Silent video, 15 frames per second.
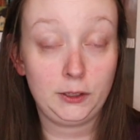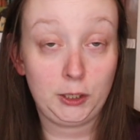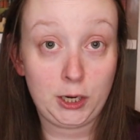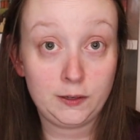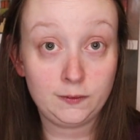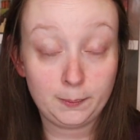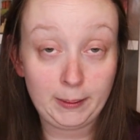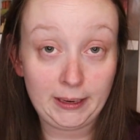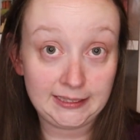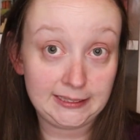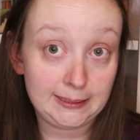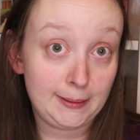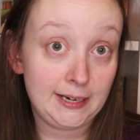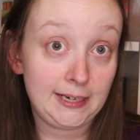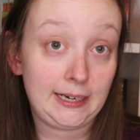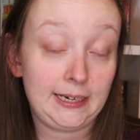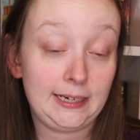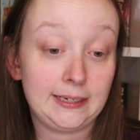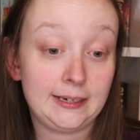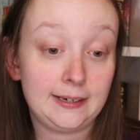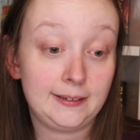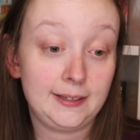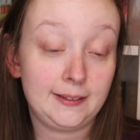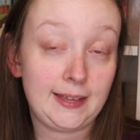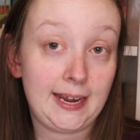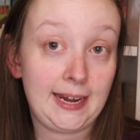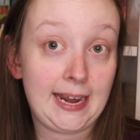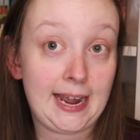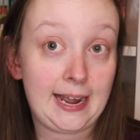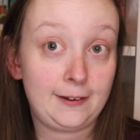the COVID pandemic and then
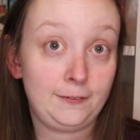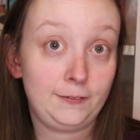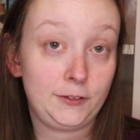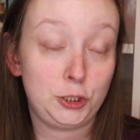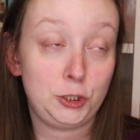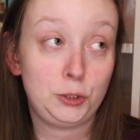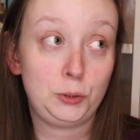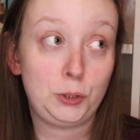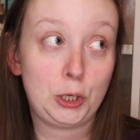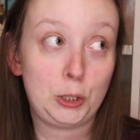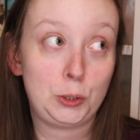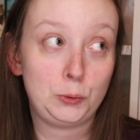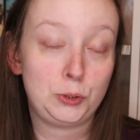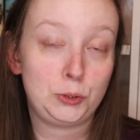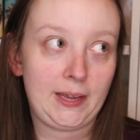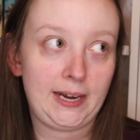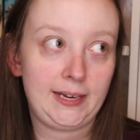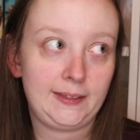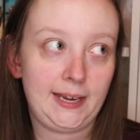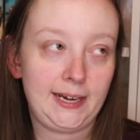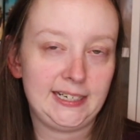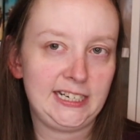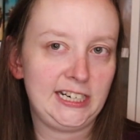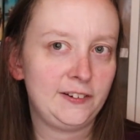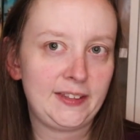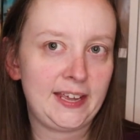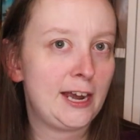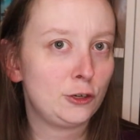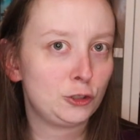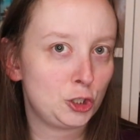they have to go like they inherit
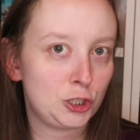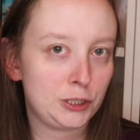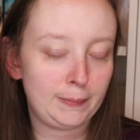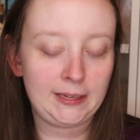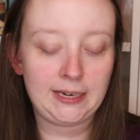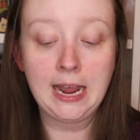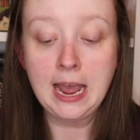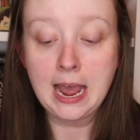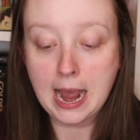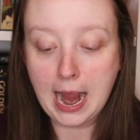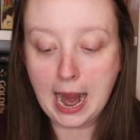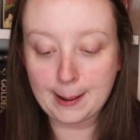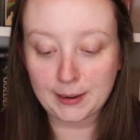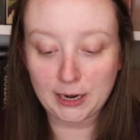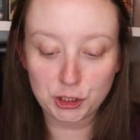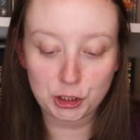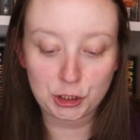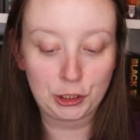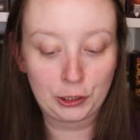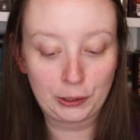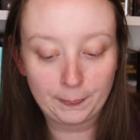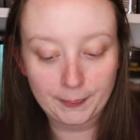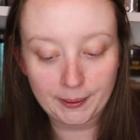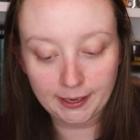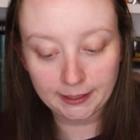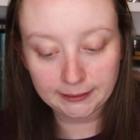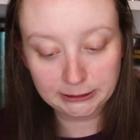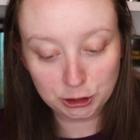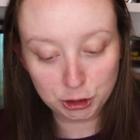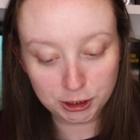the house or something. I'm not sure,
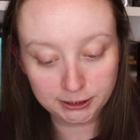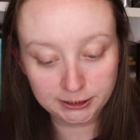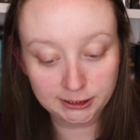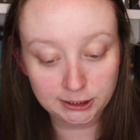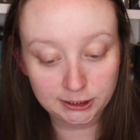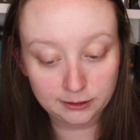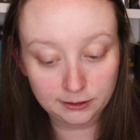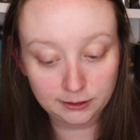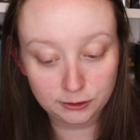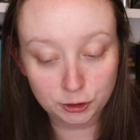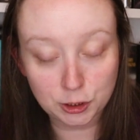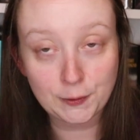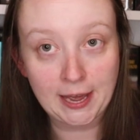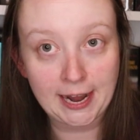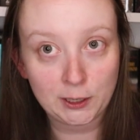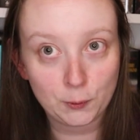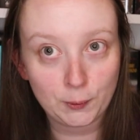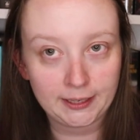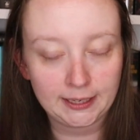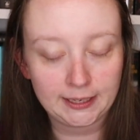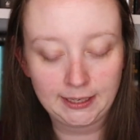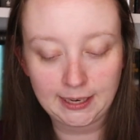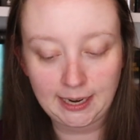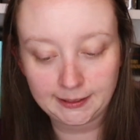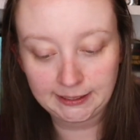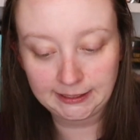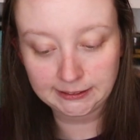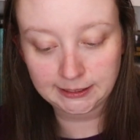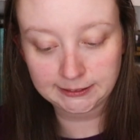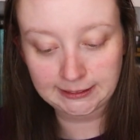but just know that going in. I
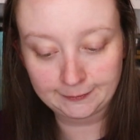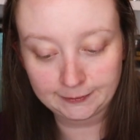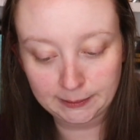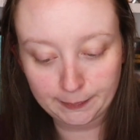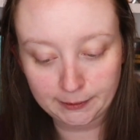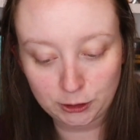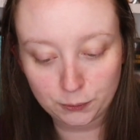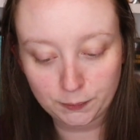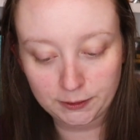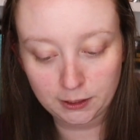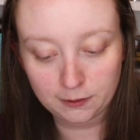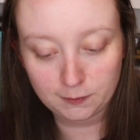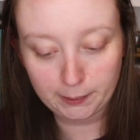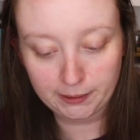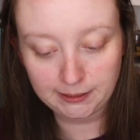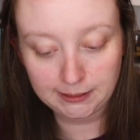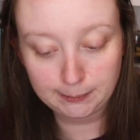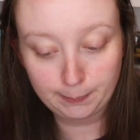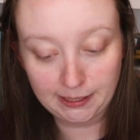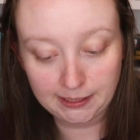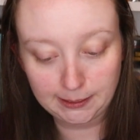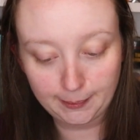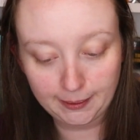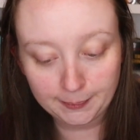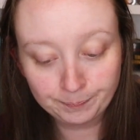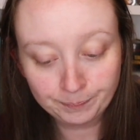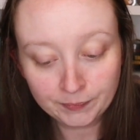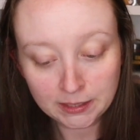think it does have something to do with COVID pandemic.